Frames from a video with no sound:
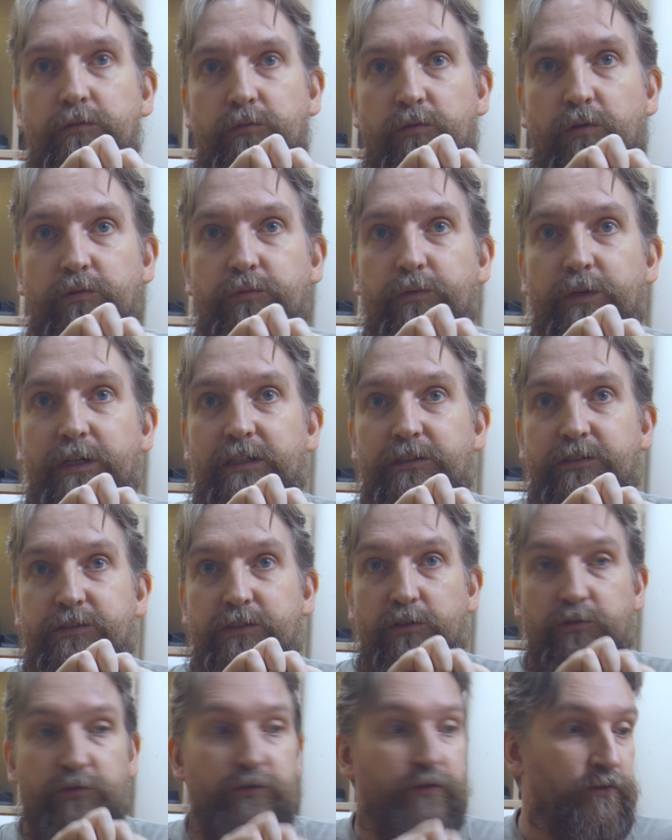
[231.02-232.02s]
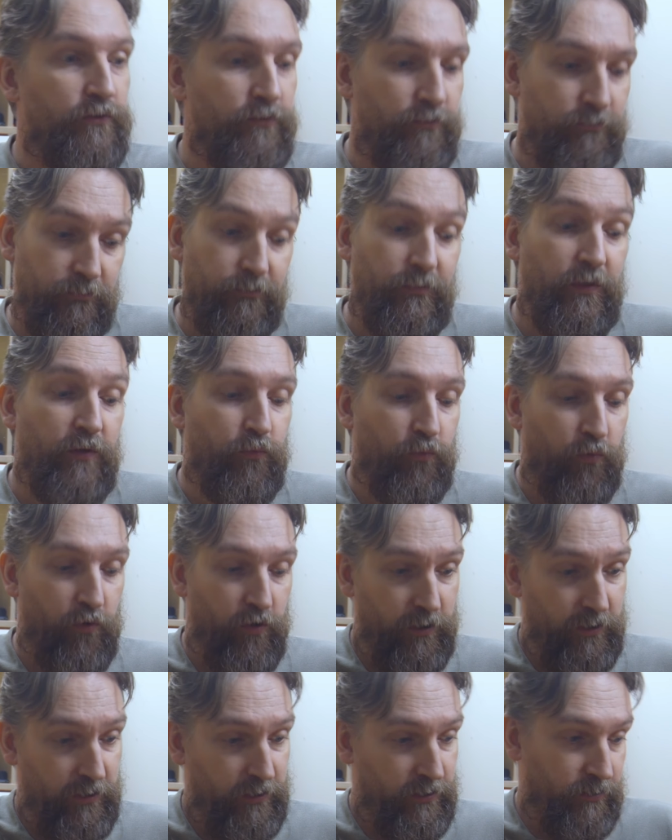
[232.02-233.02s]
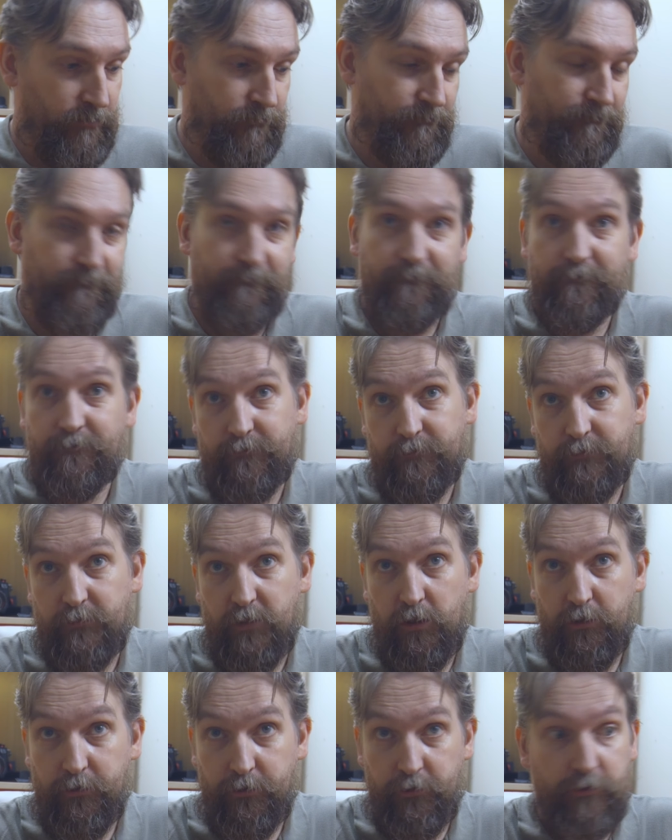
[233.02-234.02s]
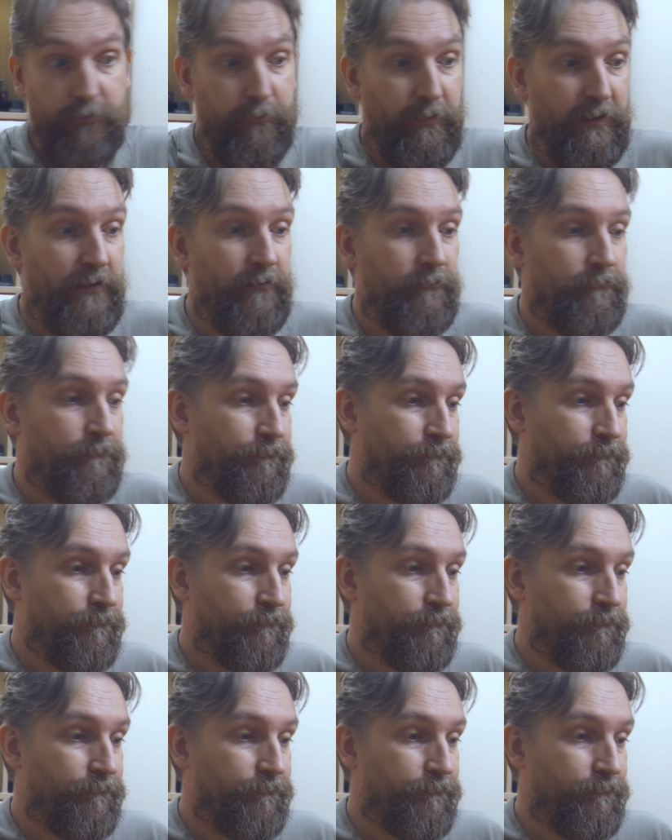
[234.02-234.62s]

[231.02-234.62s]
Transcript: Røde Wireless Go II works on USB.